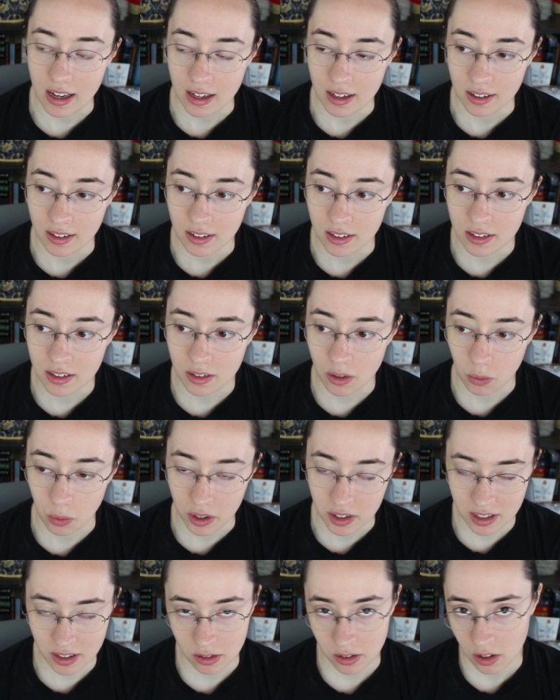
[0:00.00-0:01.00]
is
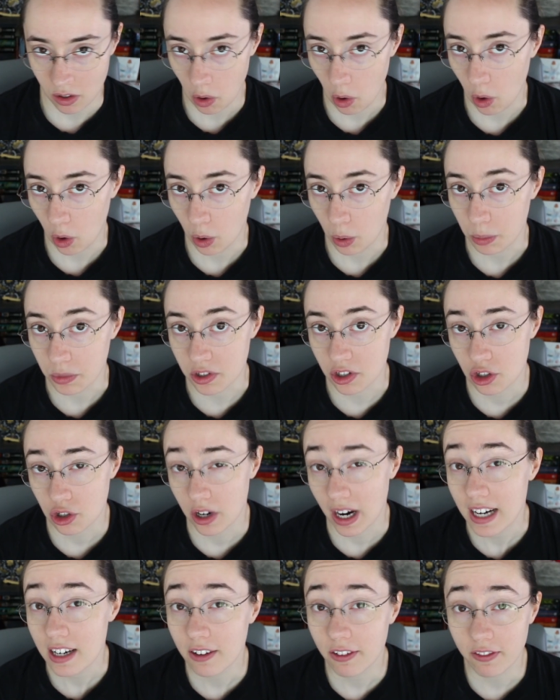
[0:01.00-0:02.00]
Russell and Holmes
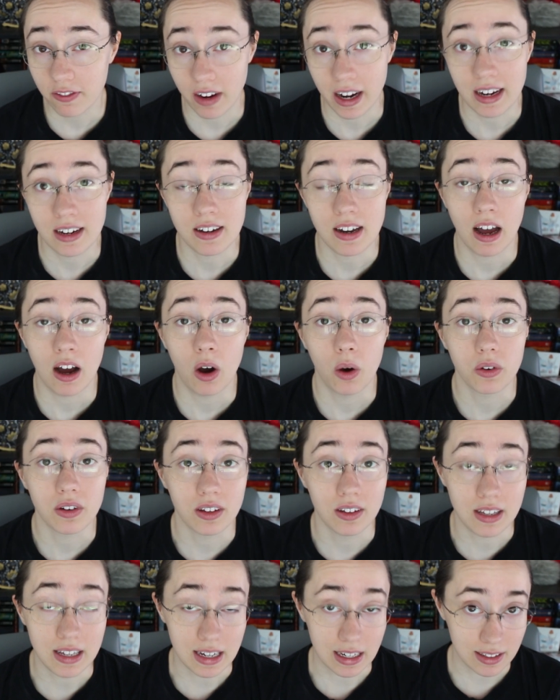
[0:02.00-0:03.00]
trying to find
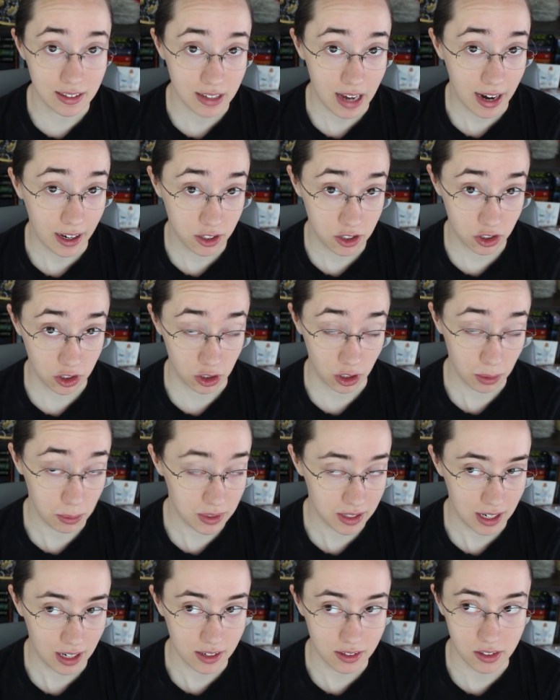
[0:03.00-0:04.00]
out the exact
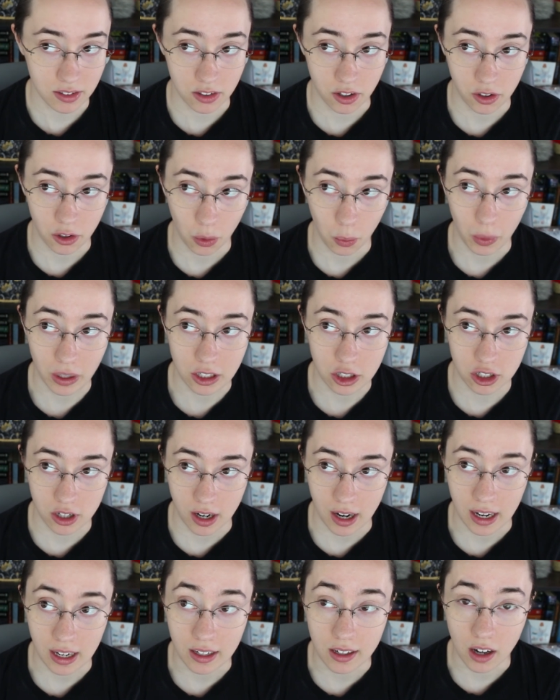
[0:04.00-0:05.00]
circumstances under which
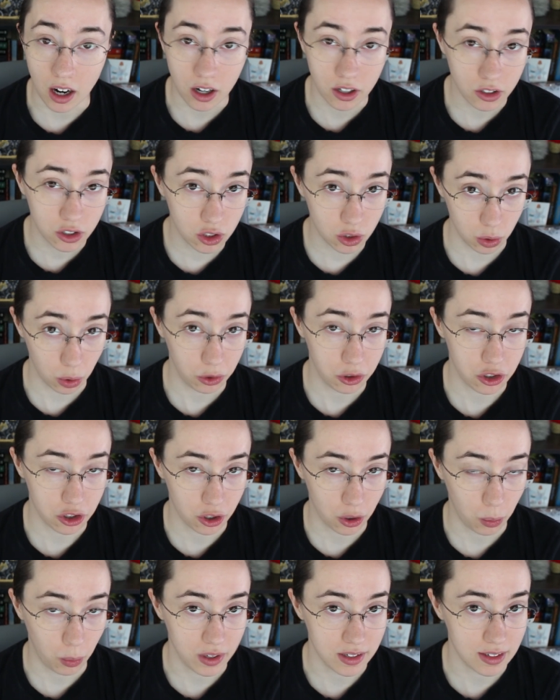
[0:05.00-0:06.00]
a young
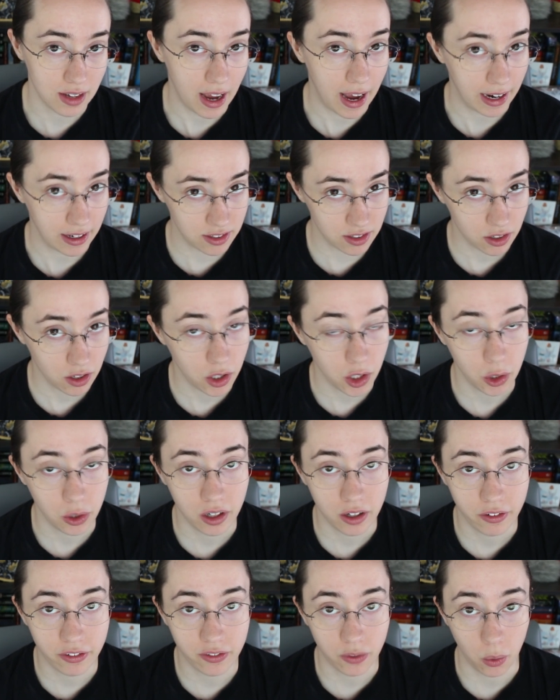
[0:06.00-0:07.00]
soldier was
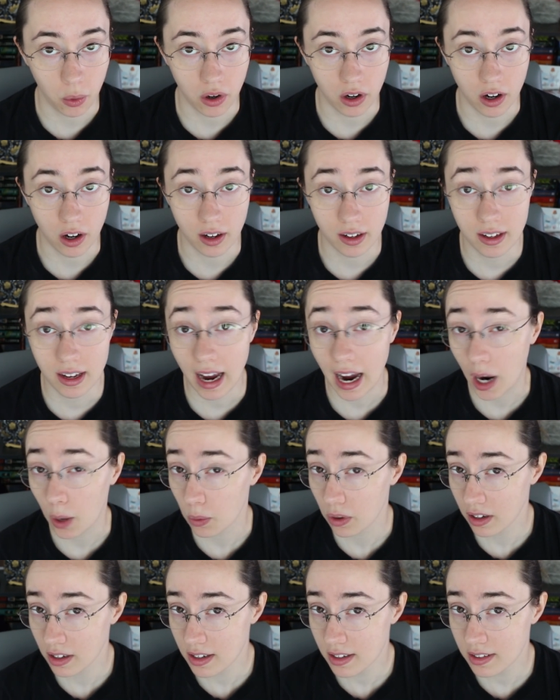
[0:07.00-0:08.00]
executed for
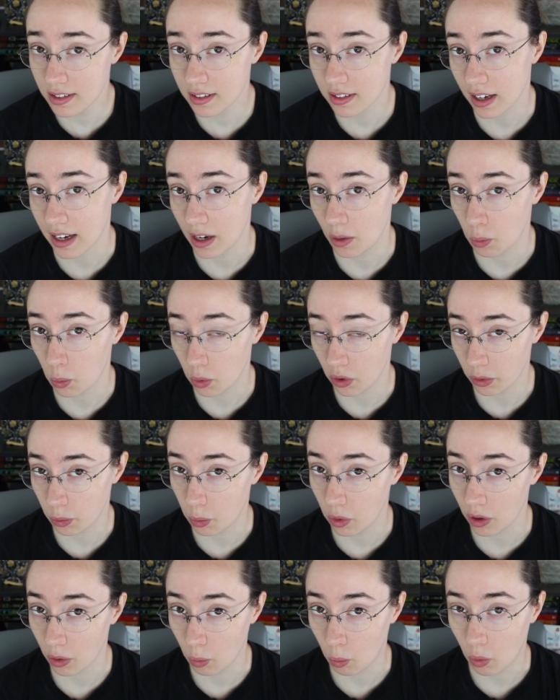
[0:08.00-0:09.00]
cowardice in World
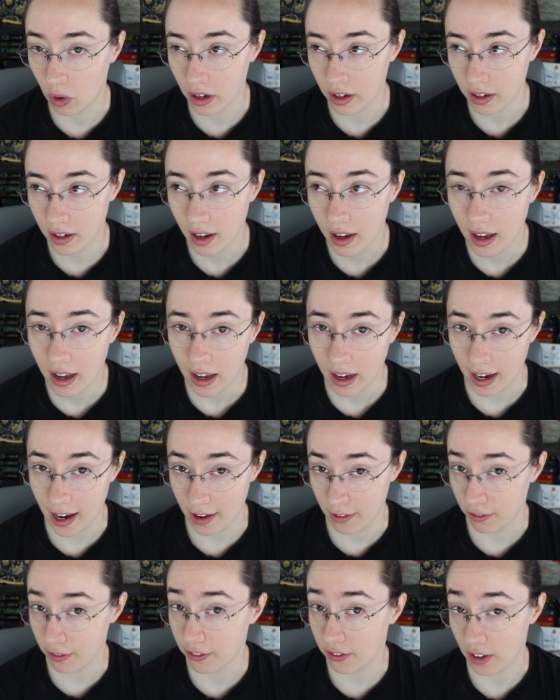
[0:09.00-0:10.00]
War I
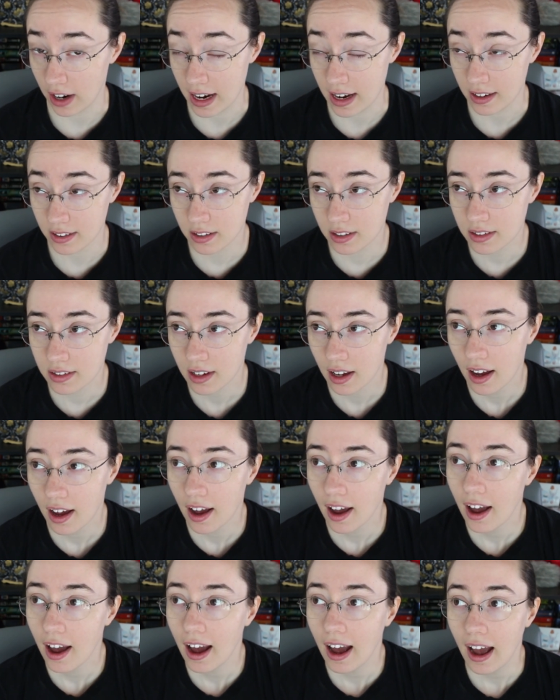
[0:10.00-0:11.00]
in France.
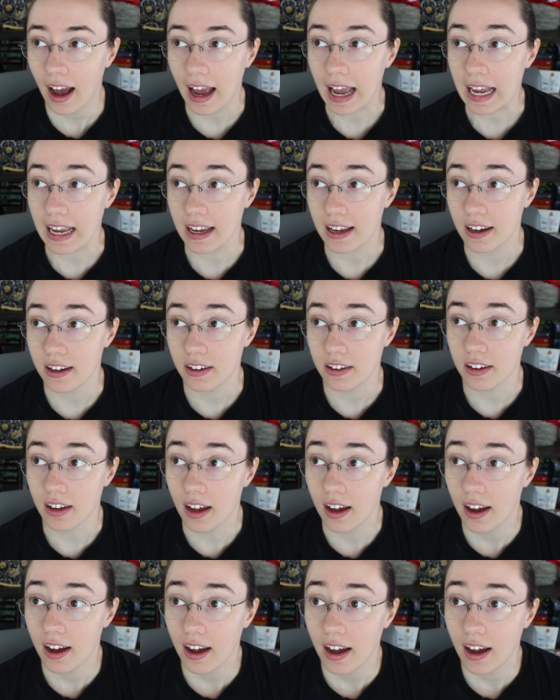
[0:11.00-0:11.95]
And